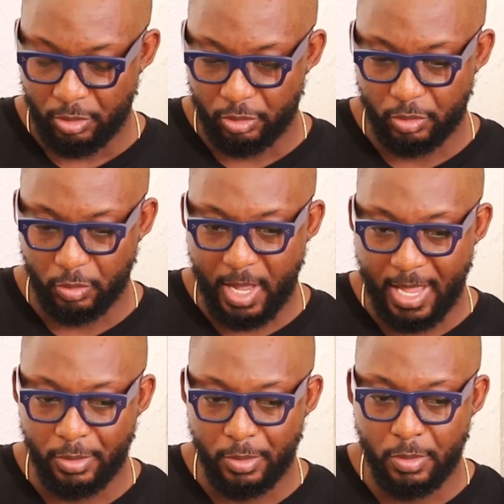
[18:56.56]
So I
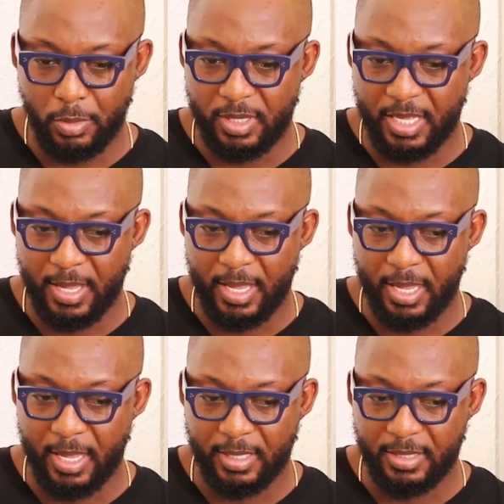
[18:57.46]
don't know
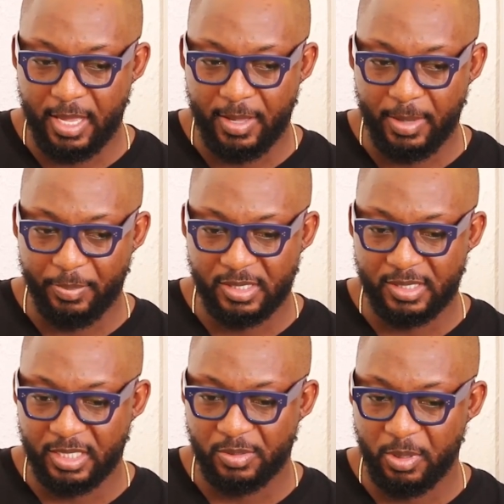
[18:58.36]
their
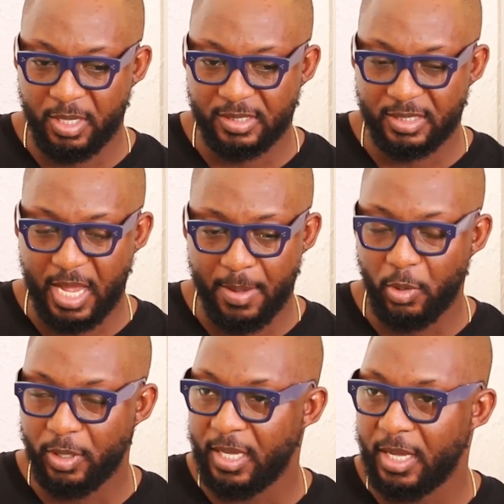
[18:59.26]
personal experiences. I'm
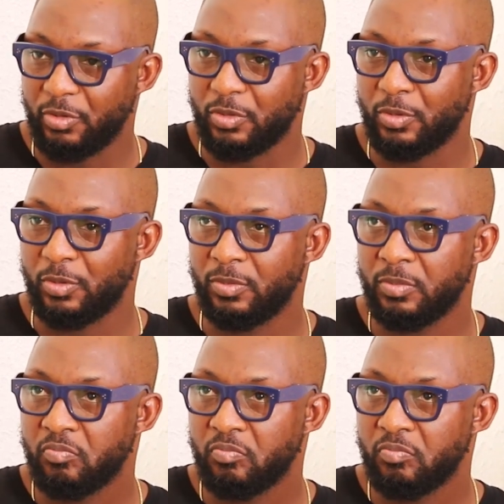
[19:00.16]
not here to